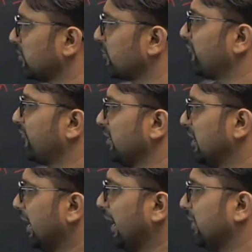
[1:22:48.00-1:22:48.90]
by one
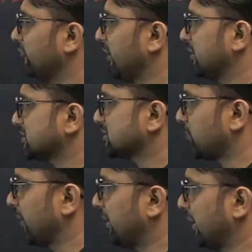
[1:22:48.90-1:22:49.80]
and we are just
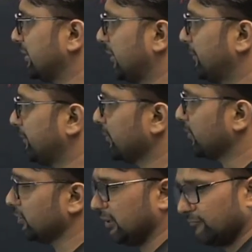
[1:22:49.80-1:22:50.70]
printing them. Okay,